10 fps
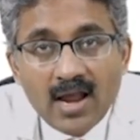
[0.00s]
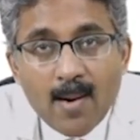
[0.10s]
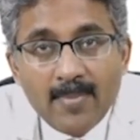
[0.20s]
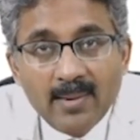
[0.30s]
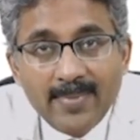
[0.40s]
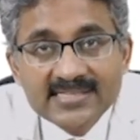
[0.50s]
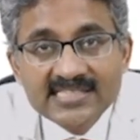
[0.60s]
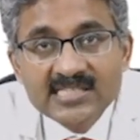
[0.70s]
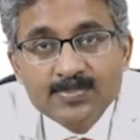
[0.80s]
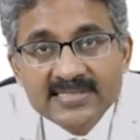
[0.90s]
hemoptysis
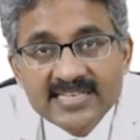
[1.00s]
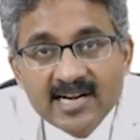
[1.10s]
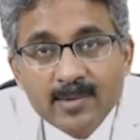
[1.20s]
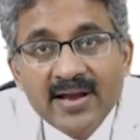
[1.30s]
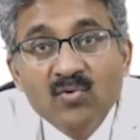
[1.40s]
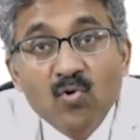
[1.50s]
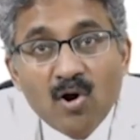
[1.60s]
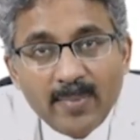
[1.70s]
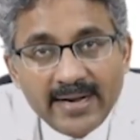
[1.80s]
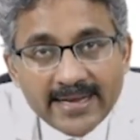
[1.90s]
is preceded by
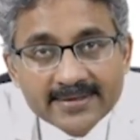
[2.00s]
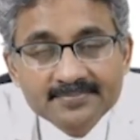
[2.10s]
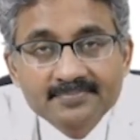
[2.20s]
vomiting.